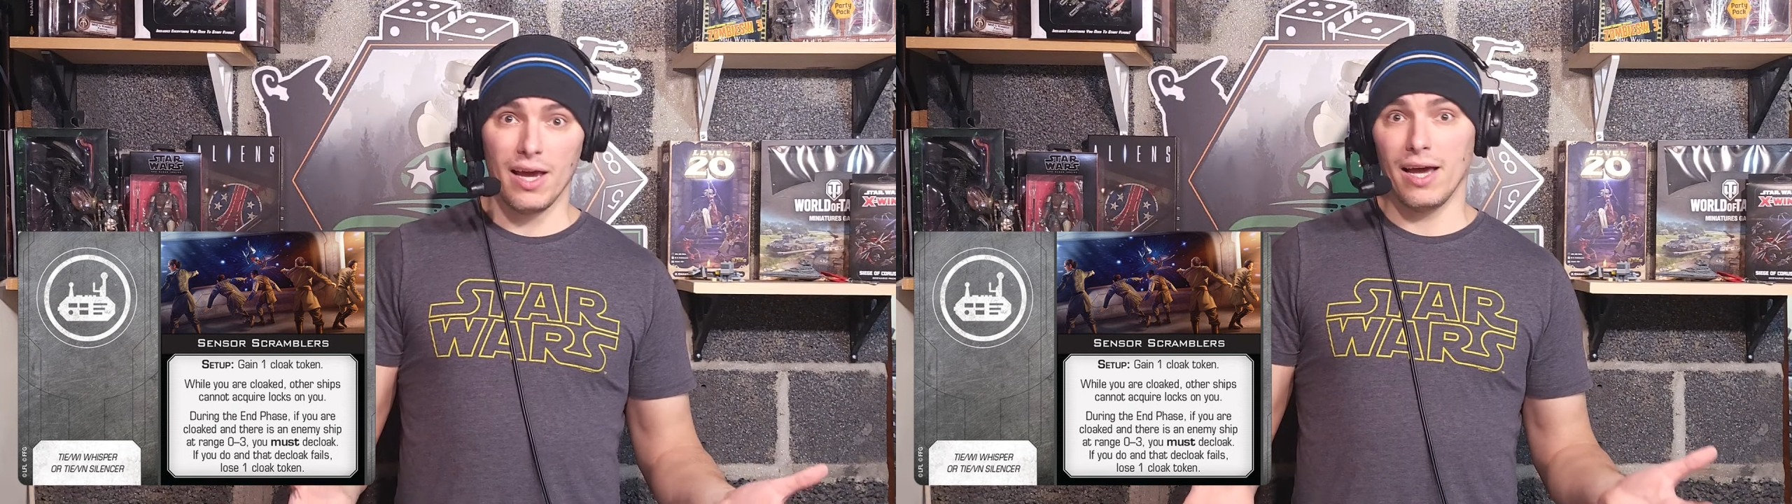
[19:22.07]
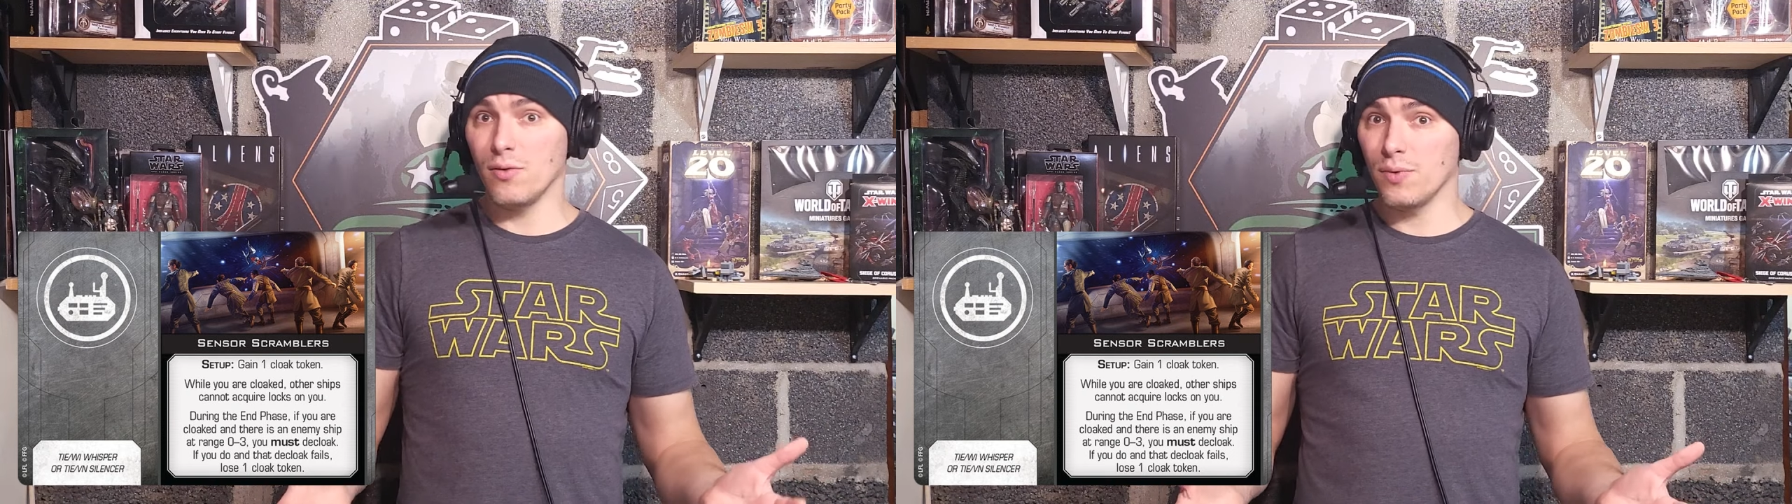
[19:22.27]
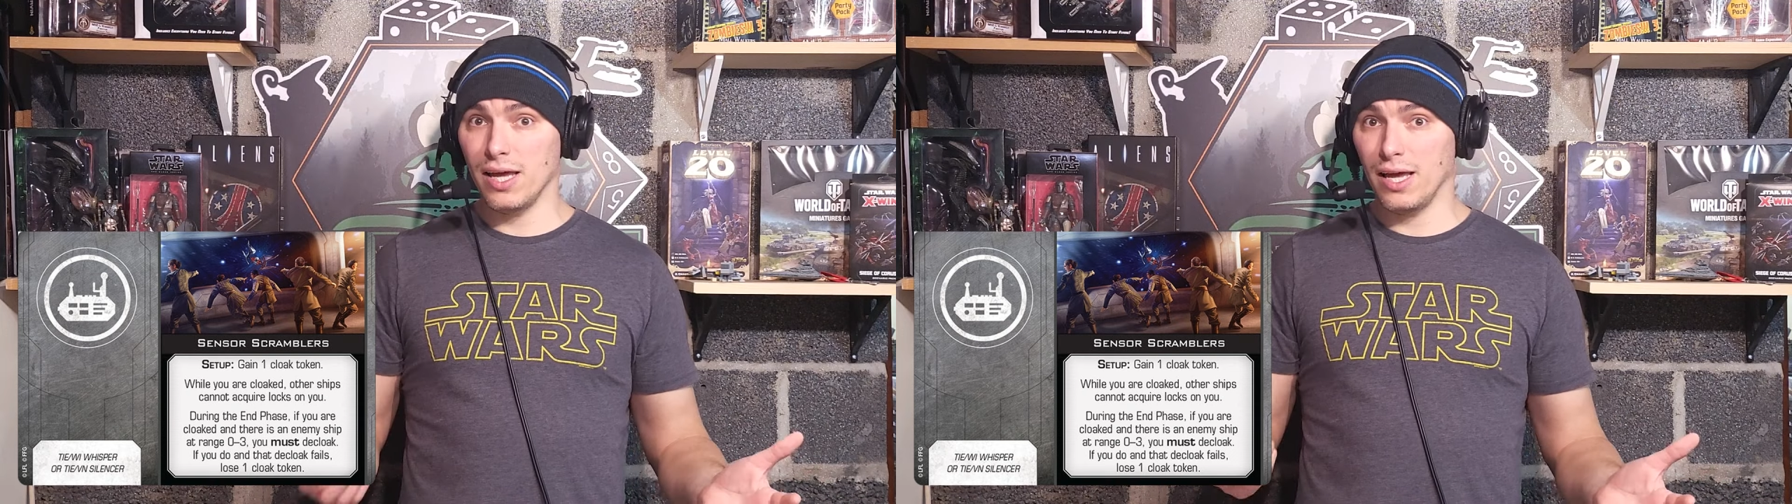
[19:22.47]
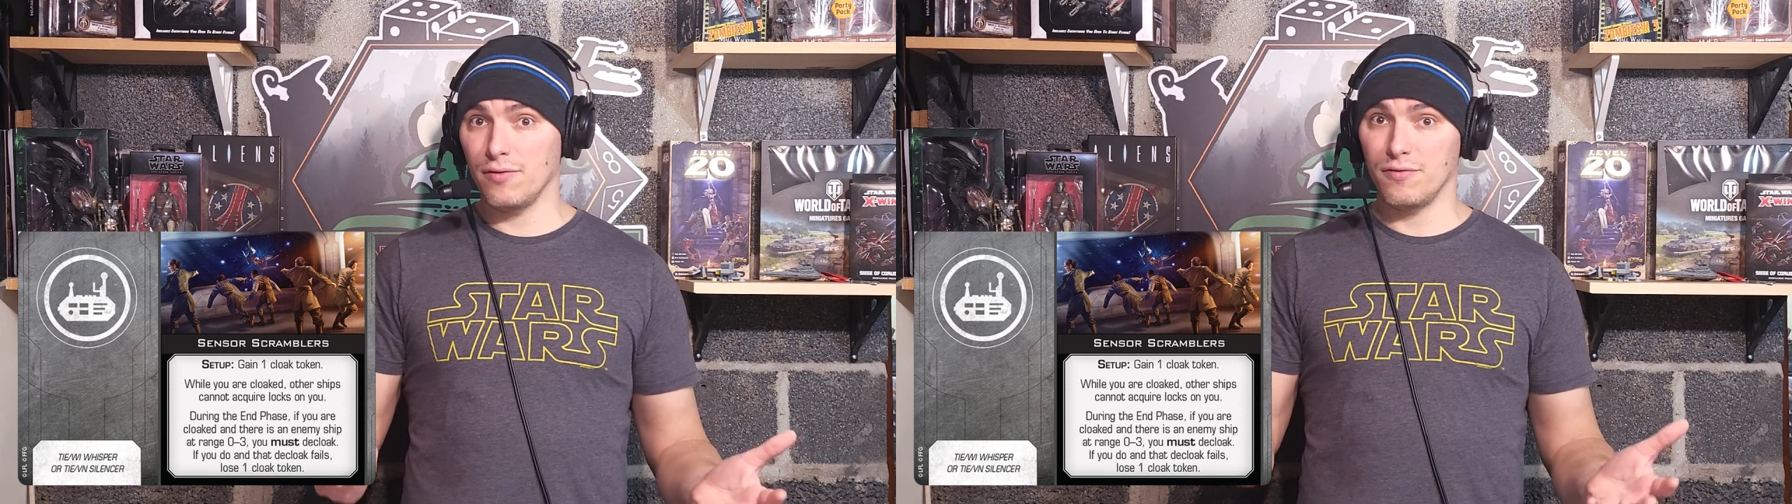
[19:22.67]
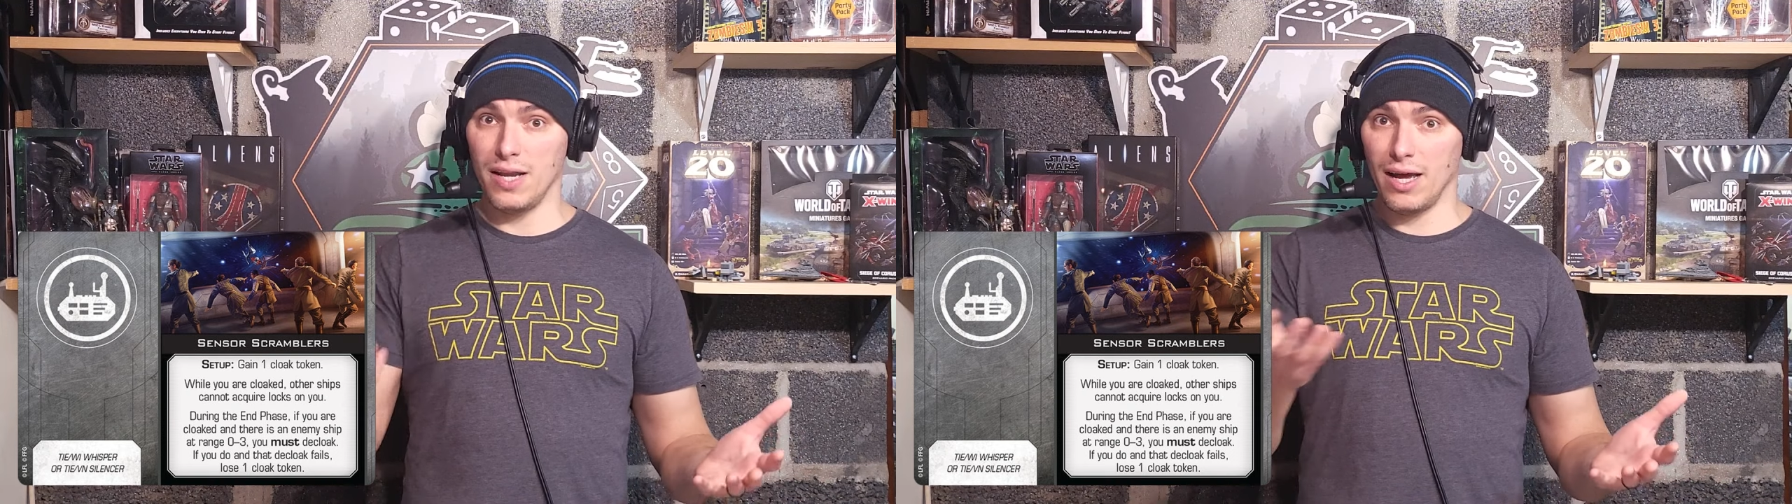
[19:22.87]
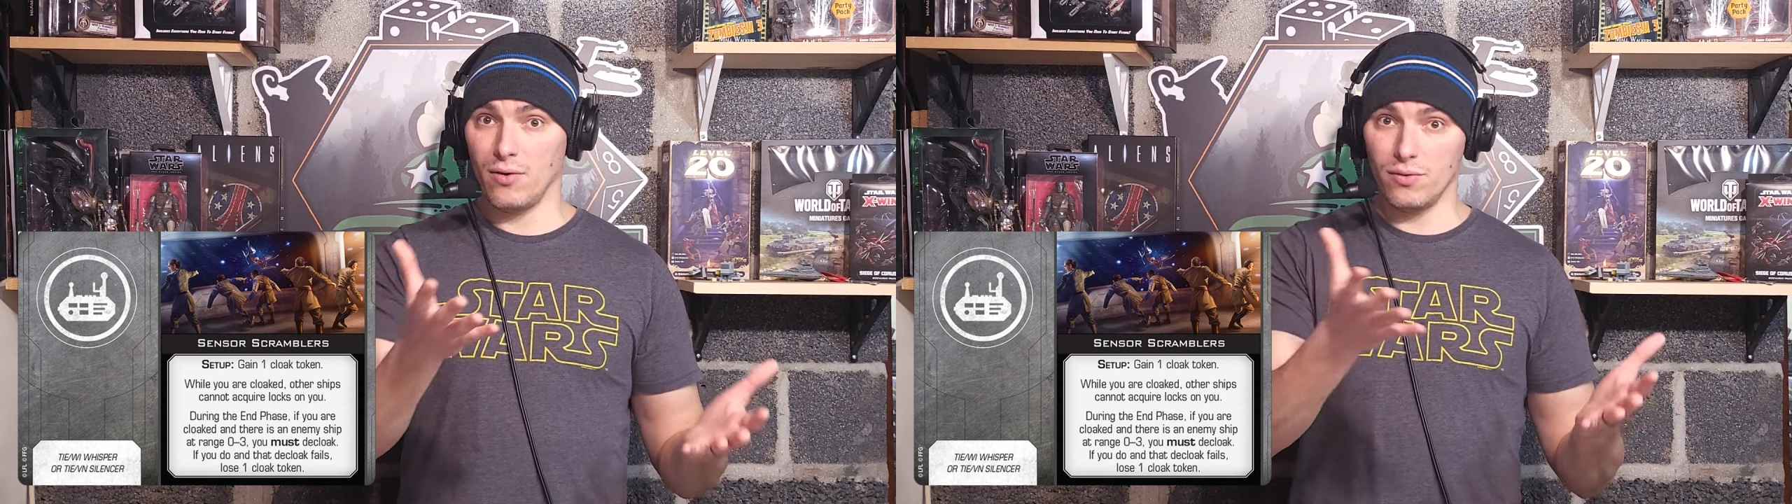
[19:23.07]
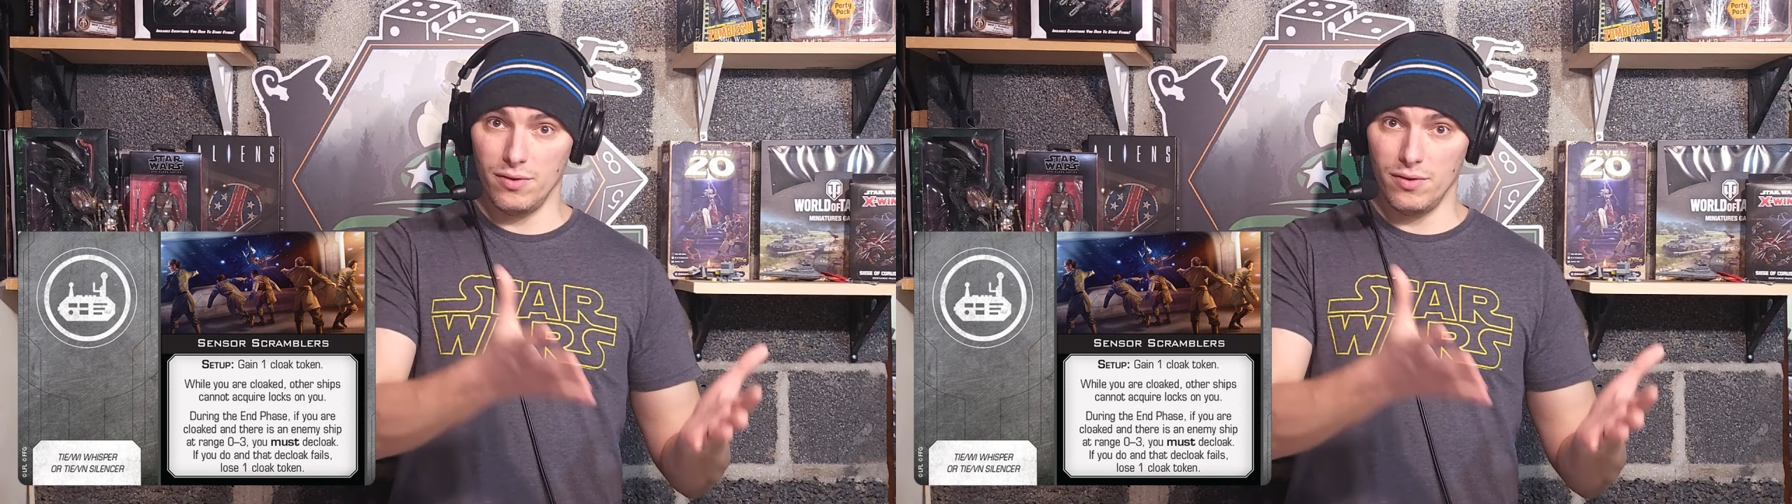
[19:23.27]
And then we have now